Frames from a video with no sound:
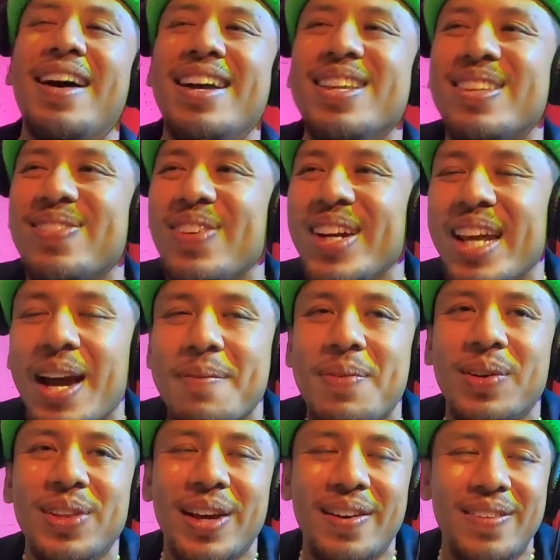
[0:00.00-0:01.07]
It's funny. I
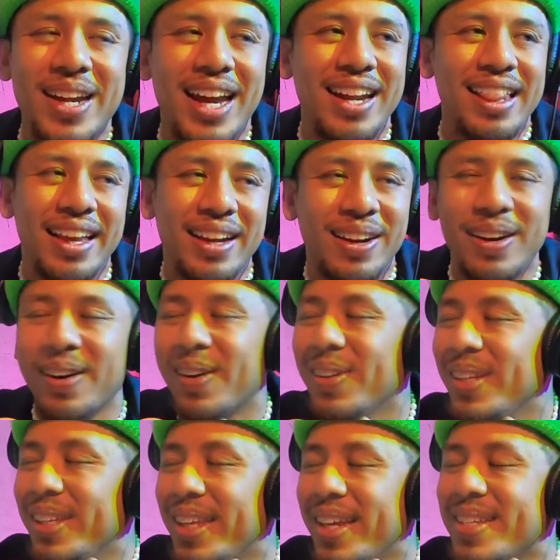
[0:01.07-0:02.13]
pulled up. We had like our
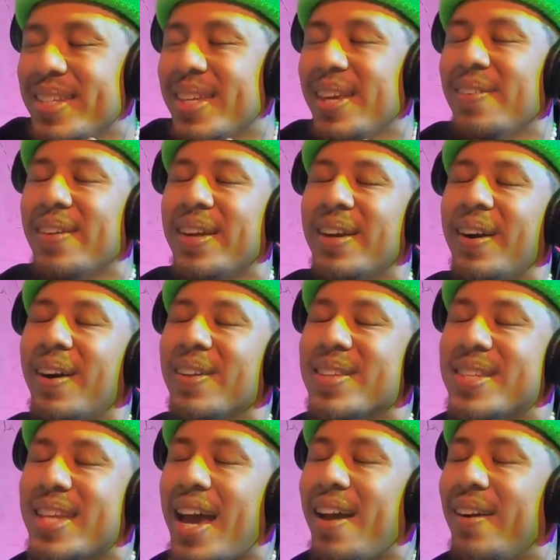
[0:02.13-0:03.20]
early Thanksgiving on
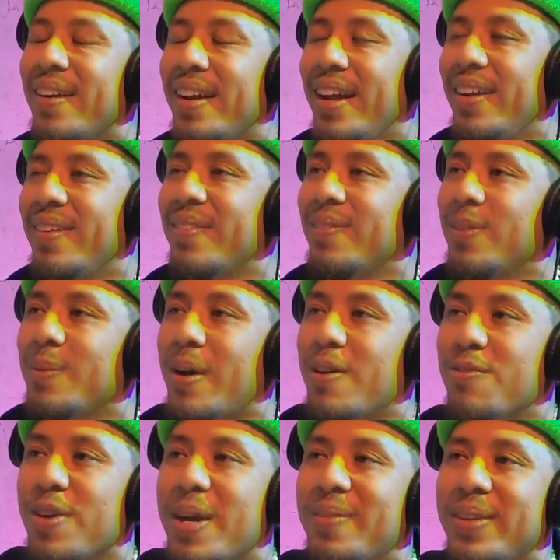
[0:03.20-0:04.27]
Saturday with my
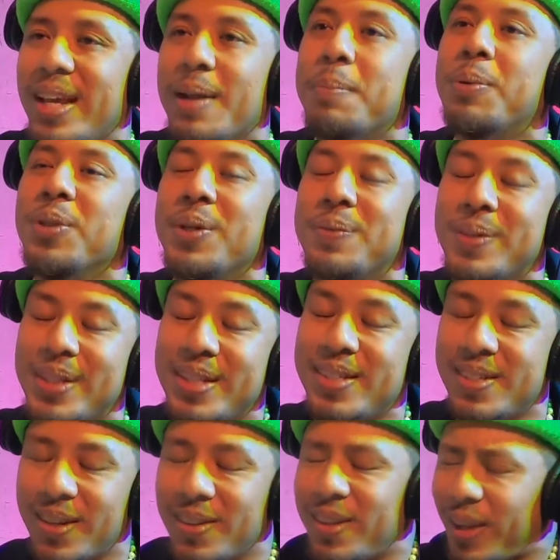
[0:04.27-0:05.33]
family, and I pulled up with
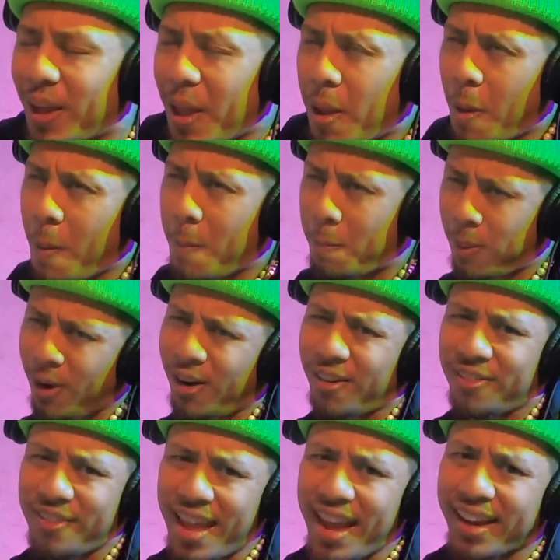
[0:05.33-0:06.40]
these on like pearl
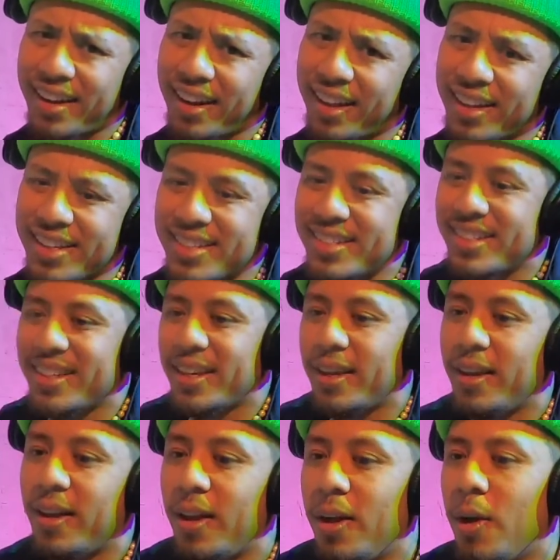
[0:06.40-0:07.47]
necklace.
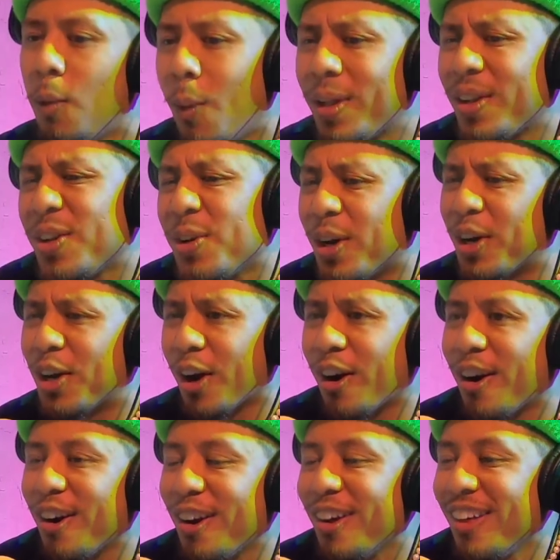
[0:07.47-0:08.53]
What are you, a
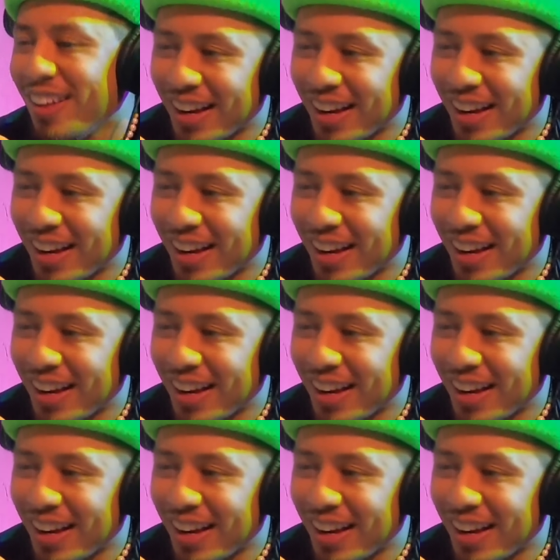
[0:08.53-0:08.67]
girl?